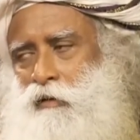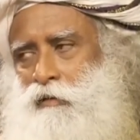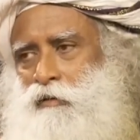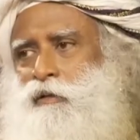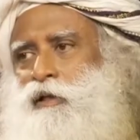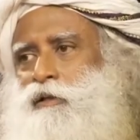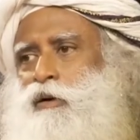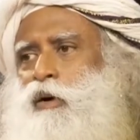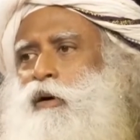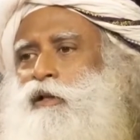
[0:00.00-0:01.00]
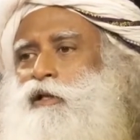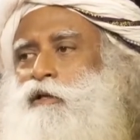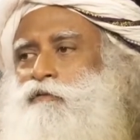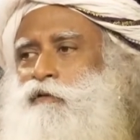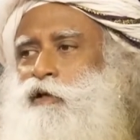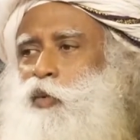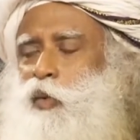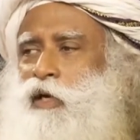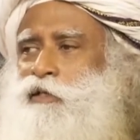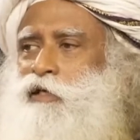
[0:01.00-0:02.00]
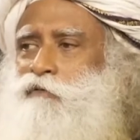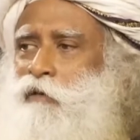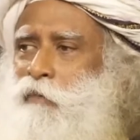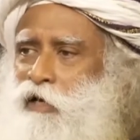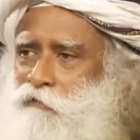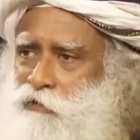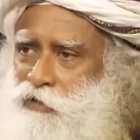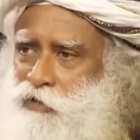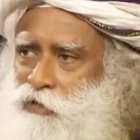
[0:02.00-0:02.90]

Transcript: these are all the different ways it will manifest.